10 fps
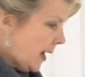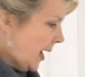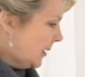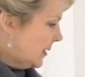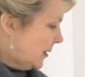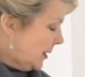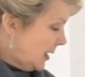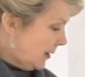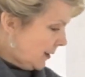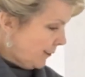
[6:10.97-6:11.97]
and
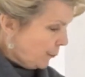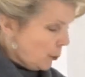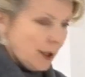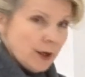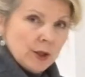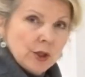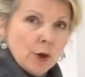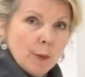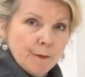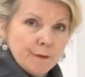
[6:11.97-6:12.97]
the
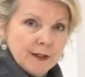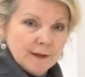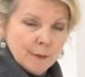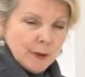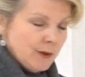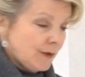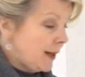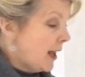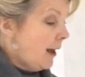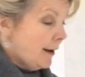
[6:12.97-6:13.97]
worktop fits beautifully.